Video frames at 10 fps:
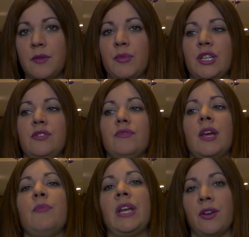But it
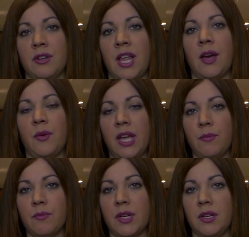appeared that way
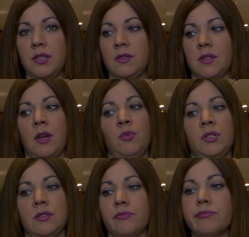because I
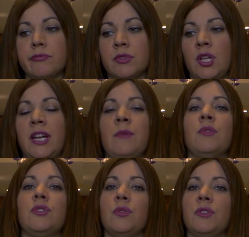was not
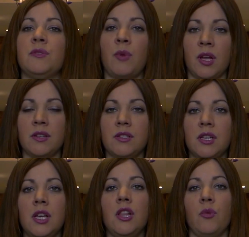able to respond
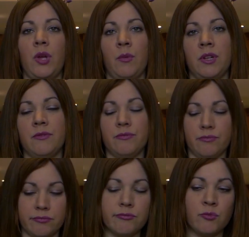the way I would have
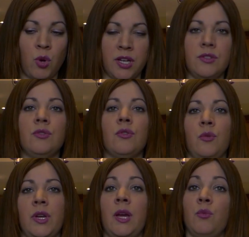wanted to, or the
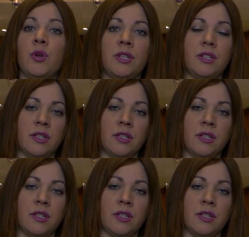way I would